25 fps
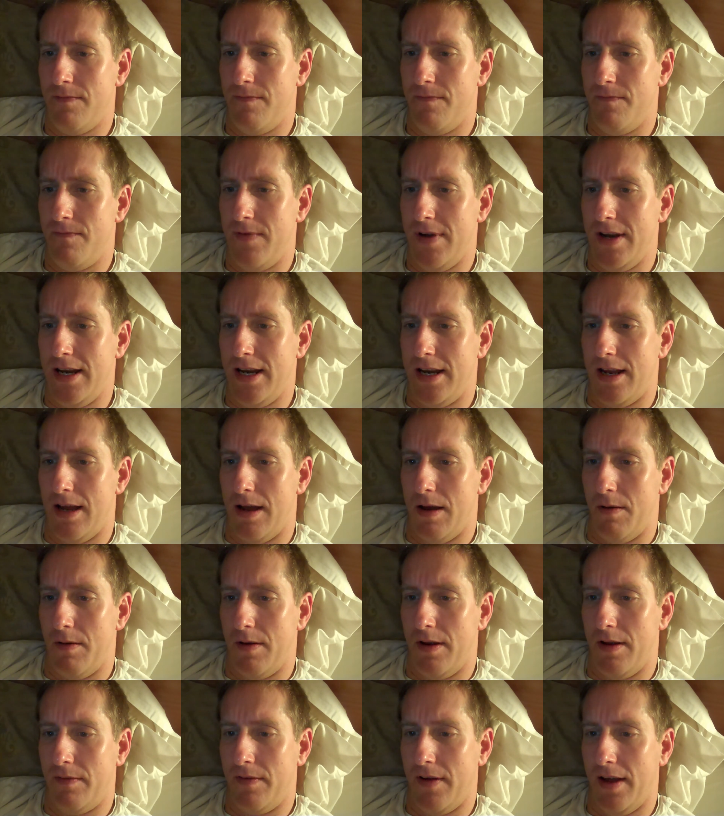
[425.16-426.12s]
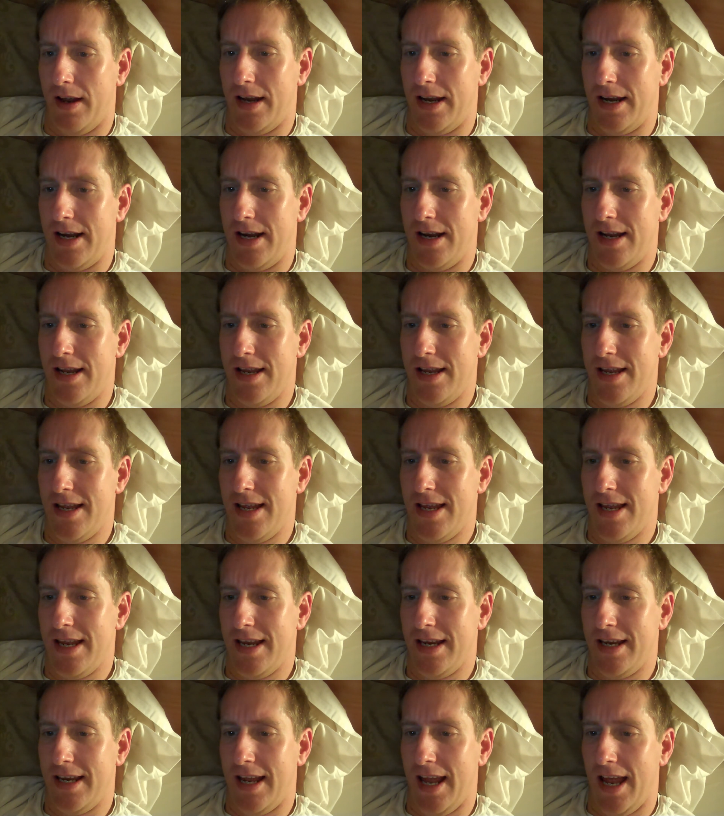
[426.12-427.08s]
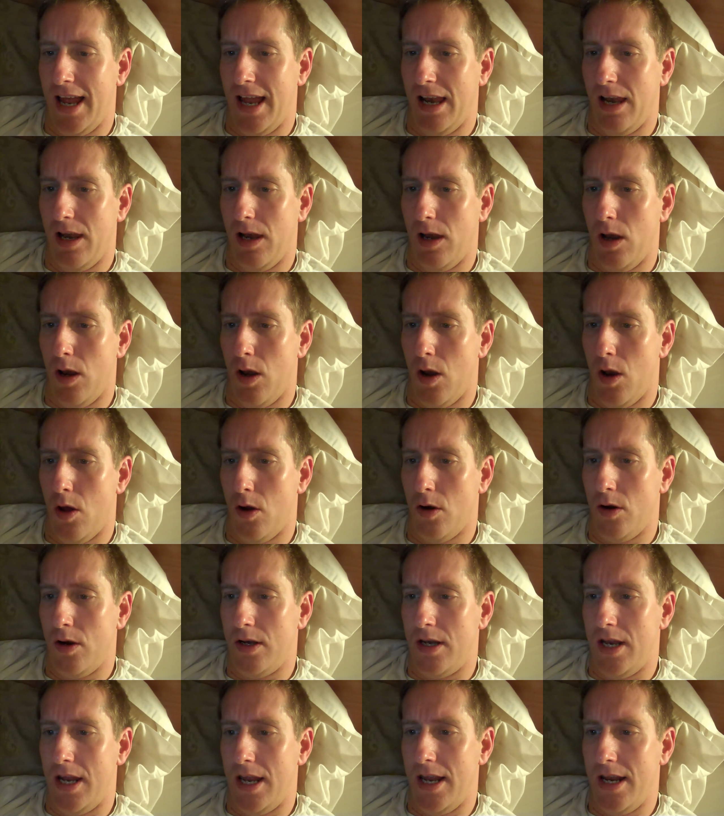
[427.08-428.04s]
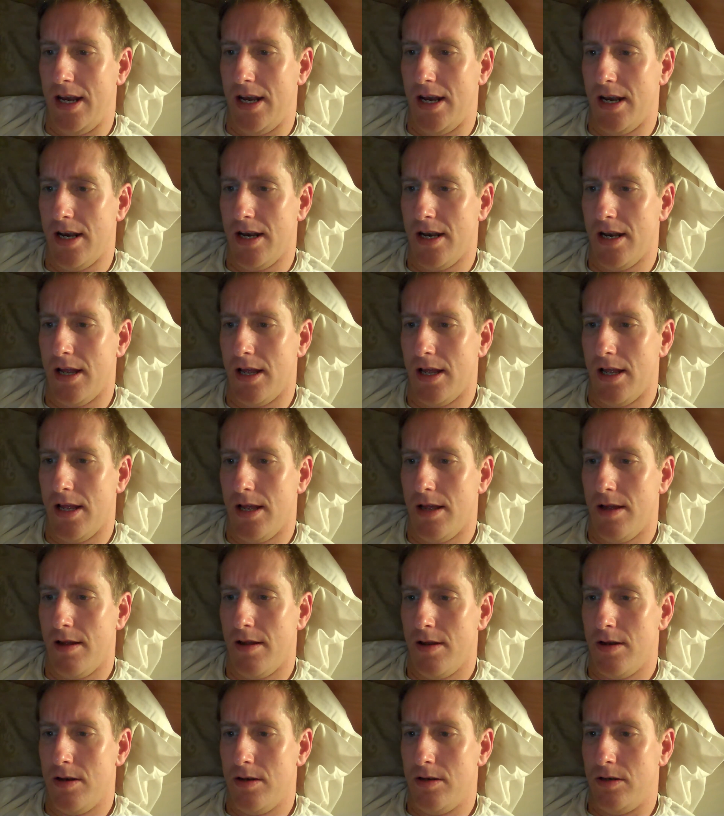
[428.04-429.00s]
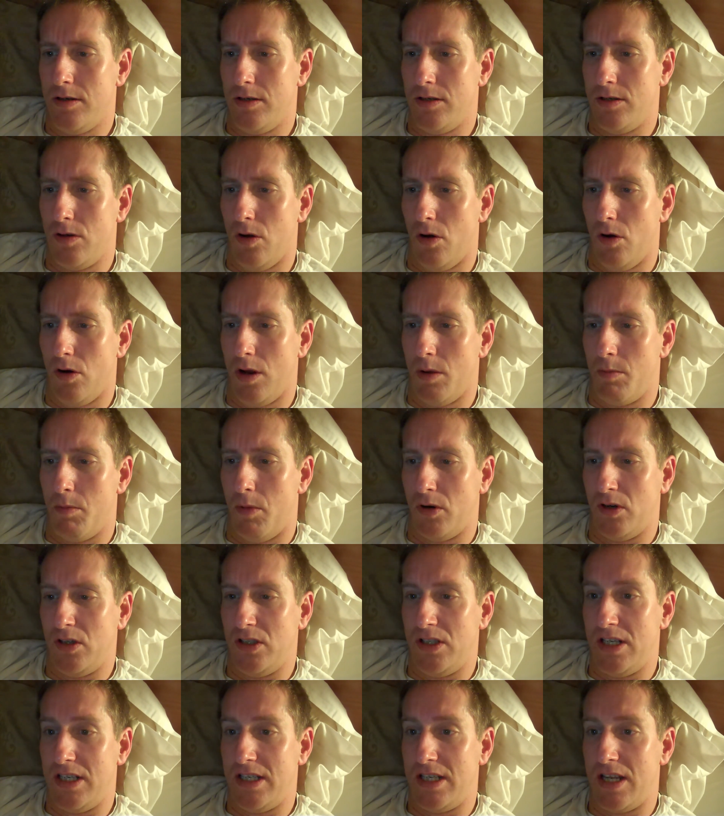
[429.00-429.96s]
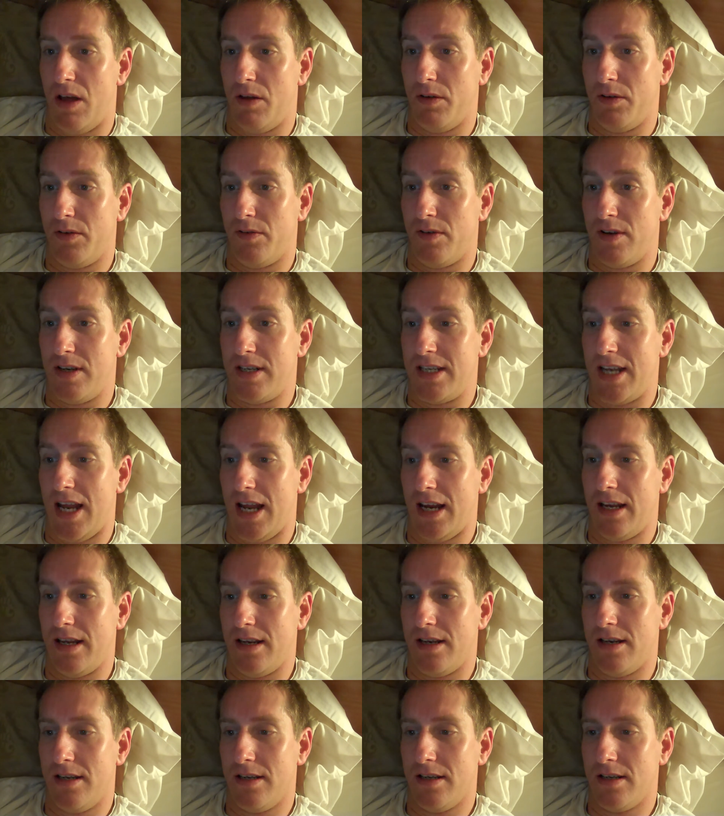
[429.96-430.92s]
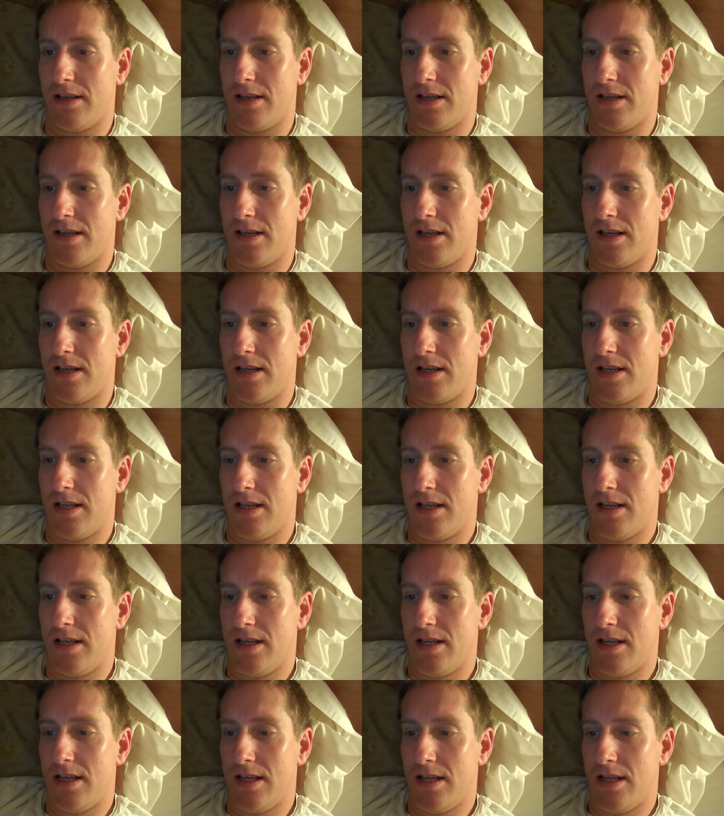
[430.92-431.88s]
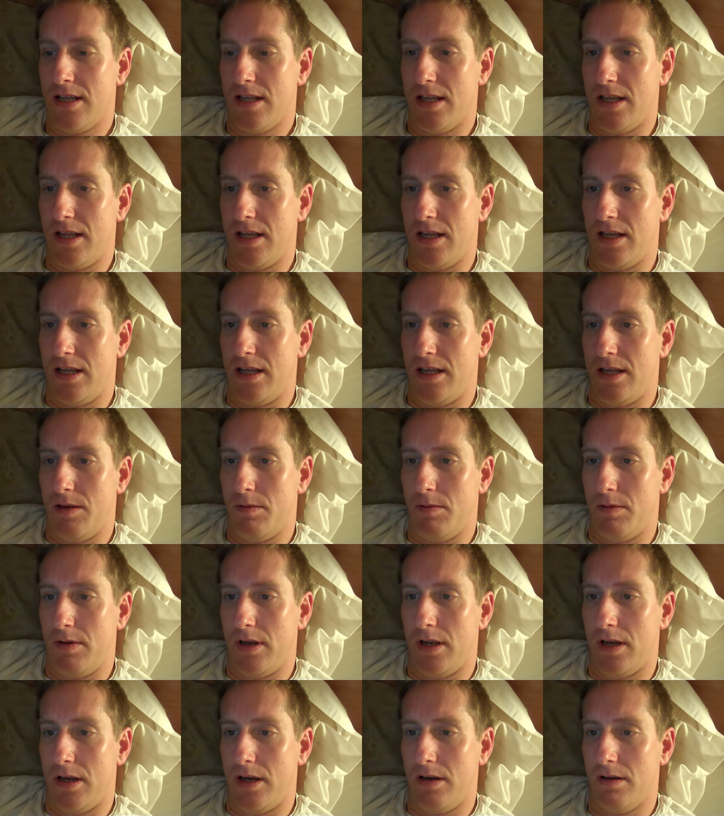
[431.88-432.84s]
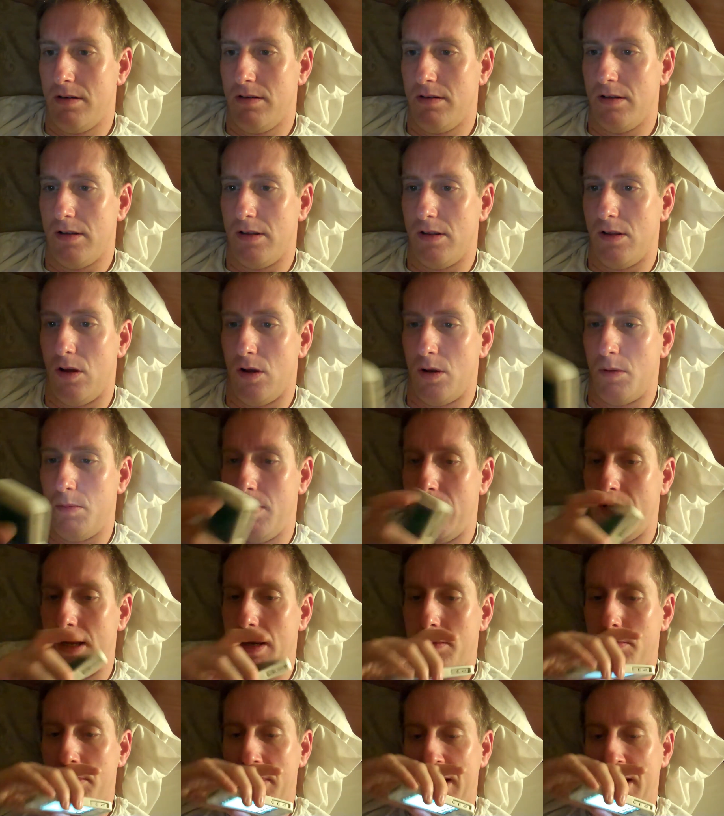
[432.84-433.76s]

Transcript: video, if I can get logged in. Just talk amongst yourselves for a second. There we go. Log me in,